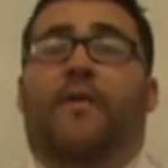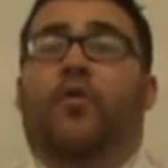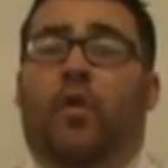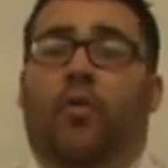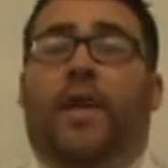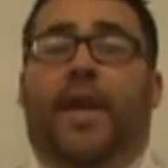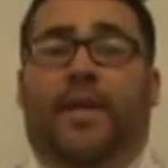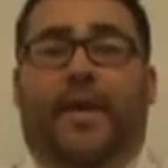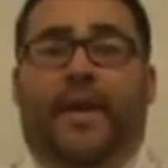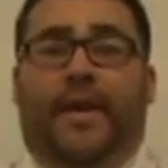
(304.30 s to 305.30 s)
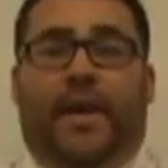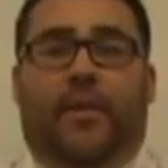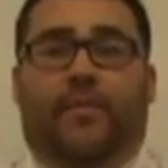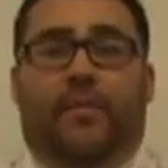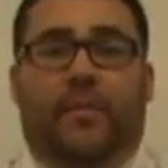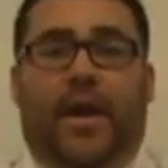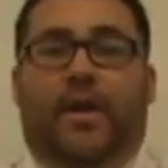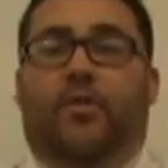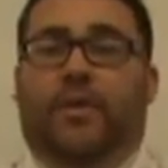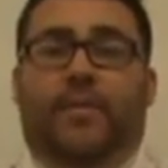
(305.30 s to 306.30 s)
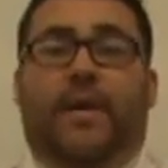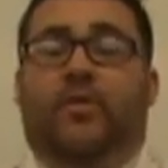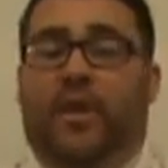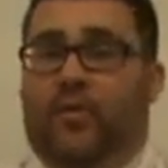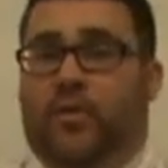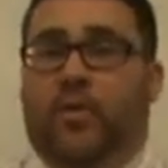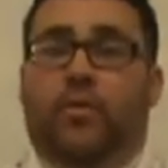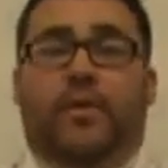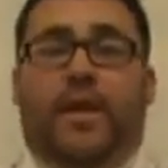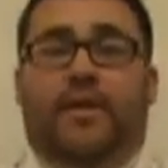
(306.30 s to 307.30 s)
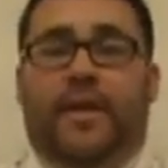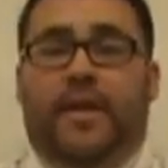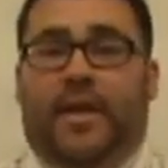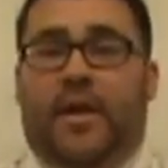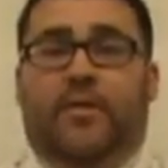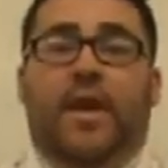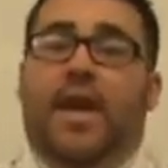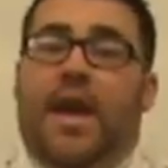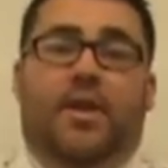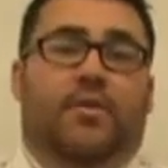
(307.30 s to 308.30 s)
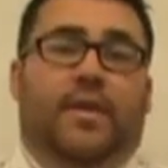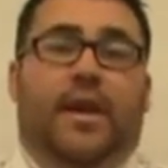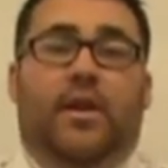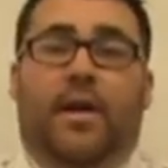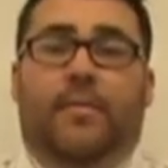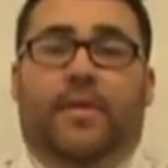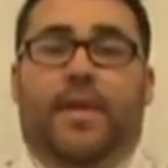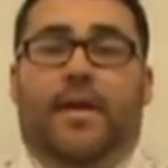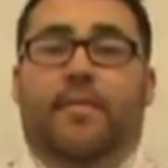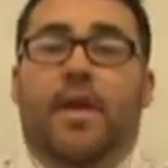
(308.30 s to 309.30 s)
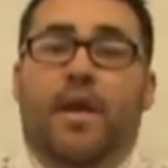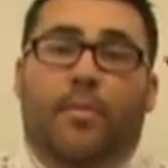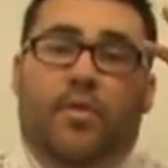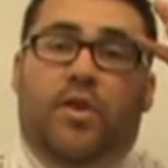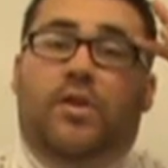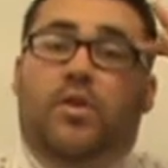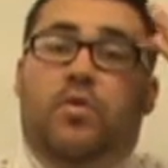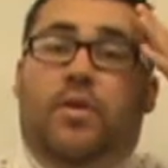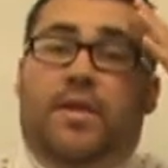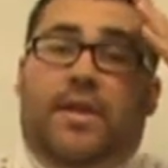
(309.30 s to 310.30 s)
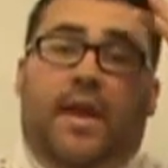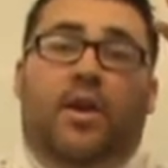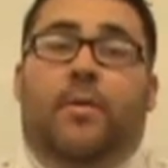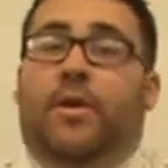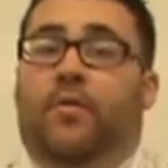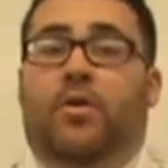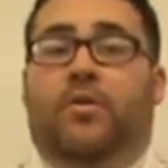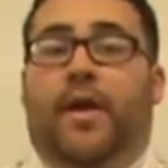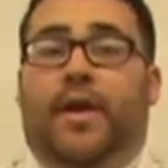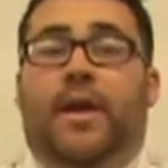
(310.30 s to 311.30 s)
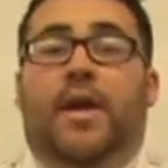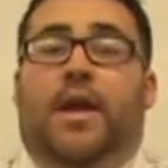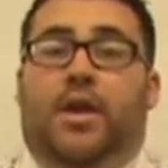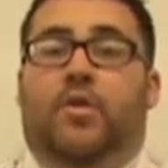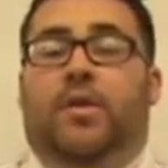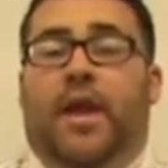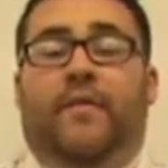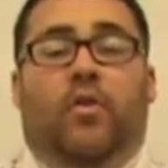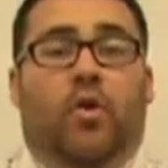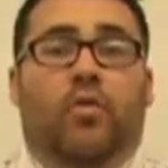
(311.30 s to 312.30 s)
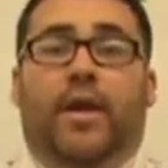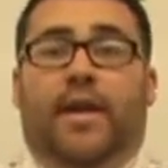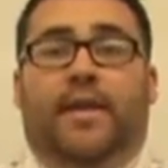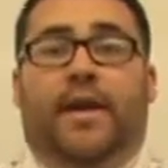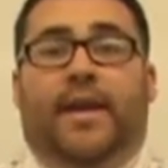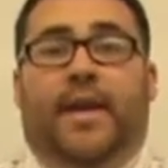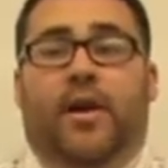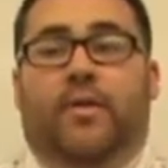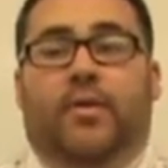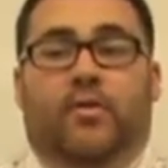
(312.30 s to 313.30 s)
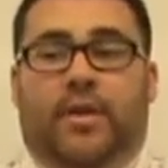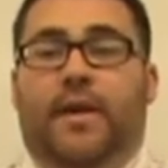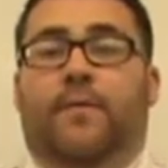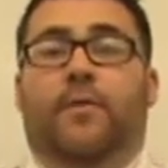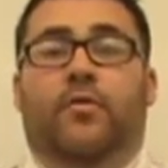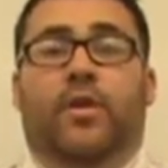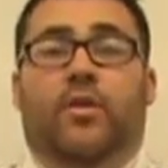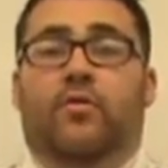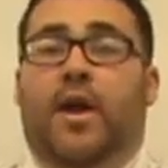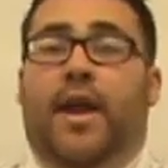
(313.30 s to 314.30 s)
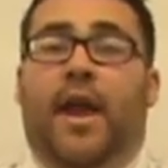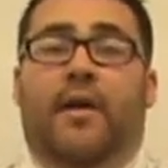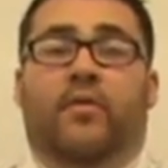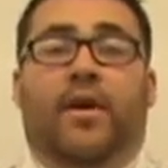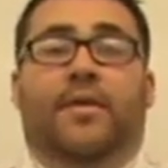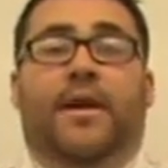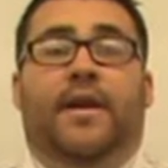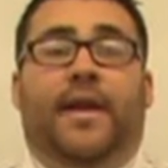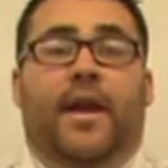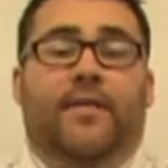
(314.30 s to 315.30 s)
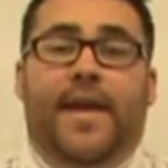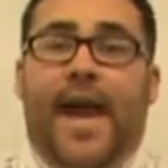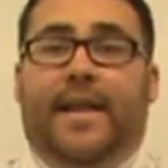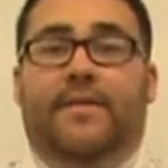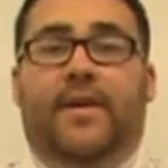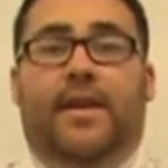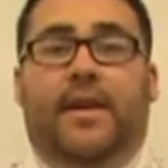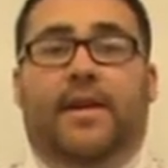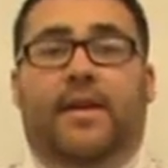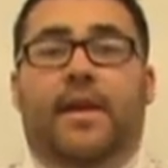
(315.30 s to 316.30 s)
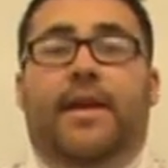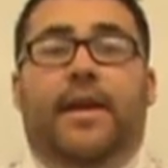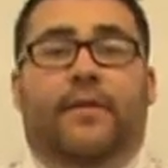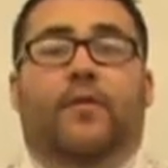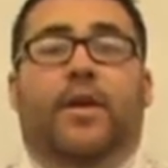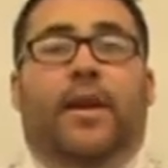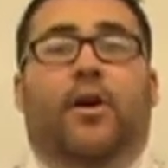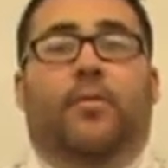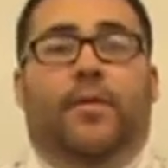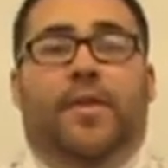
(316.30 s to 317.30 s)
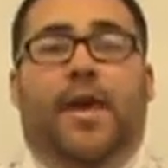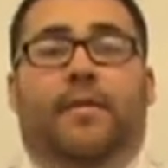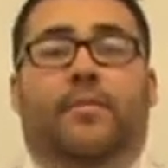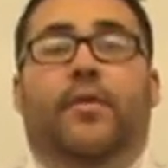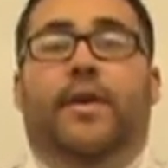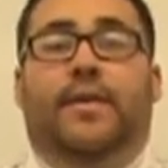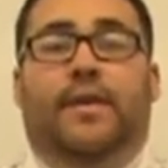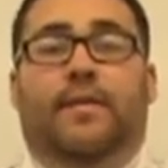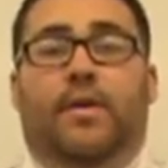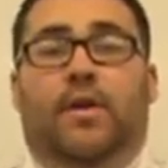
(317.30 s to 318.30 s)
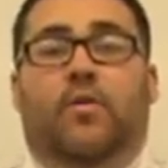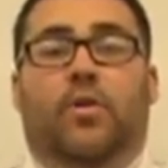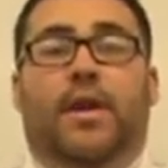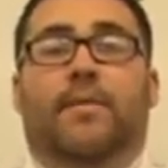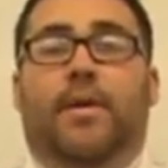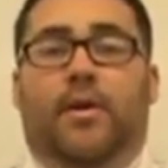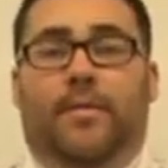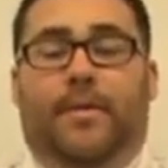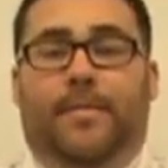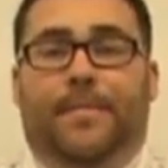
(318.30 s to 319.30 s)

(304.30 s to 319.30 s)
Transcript: have your own Edline account. I know sometimes you have your students' Edline accounts and you sign on with them, but just so you can sign on whenever you'd like, you can have your own Edline account, and there's several of you that do not have your Edline accounts activated yet. If you need help with that, please see me or email me.